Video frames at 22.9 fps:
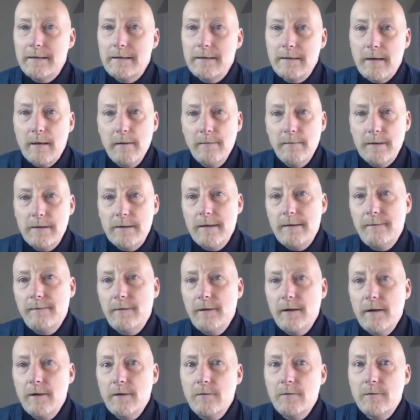over
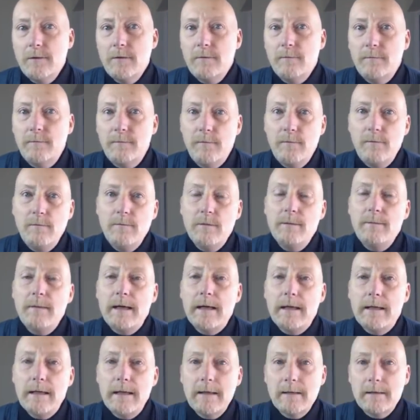700 former
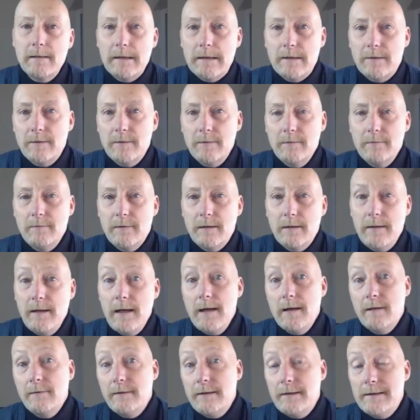male athletes who are
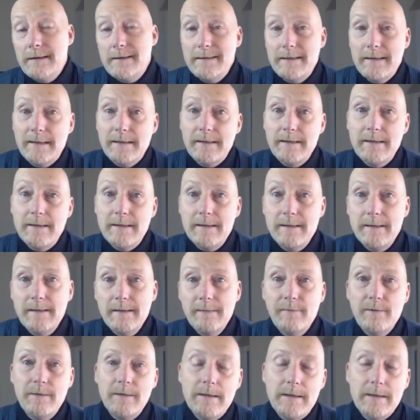now in their 60s and
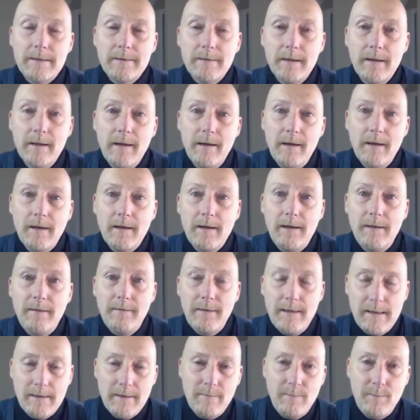70s, and
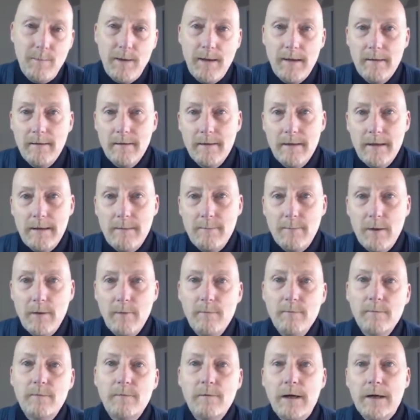they compared the
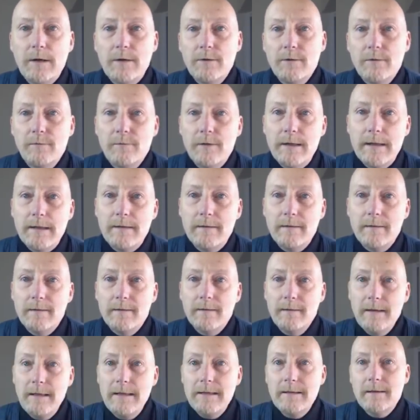bone fracture rate
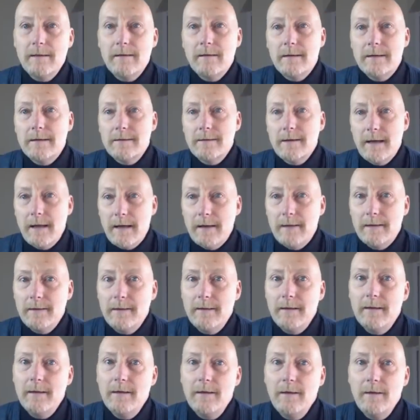that these guys had
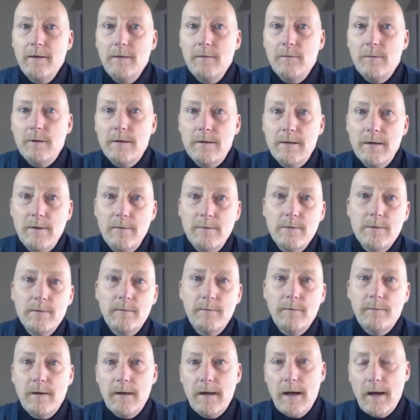with those
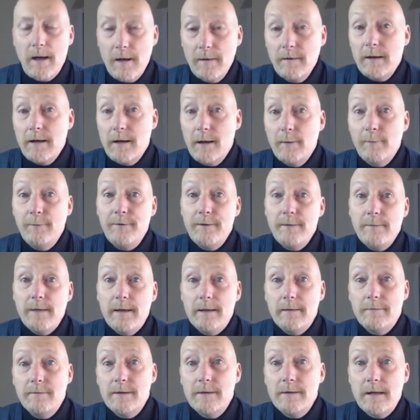of other healthy
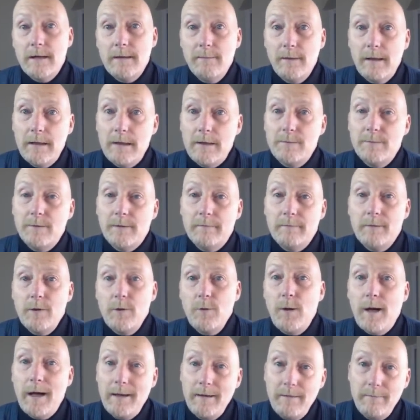men of the same age but
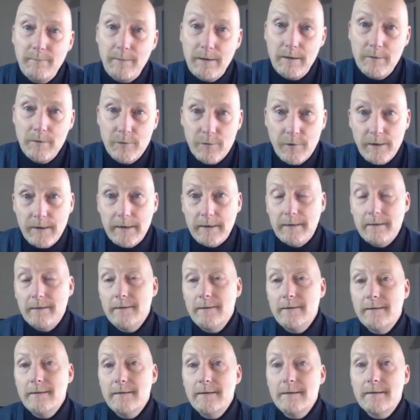who hadn't been trained
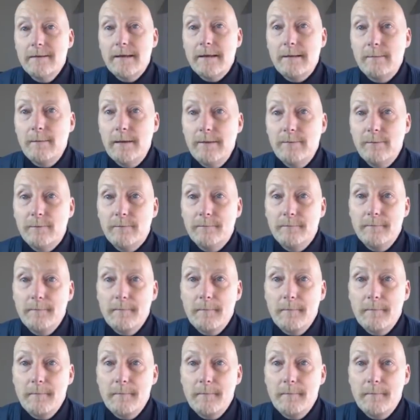to the same level.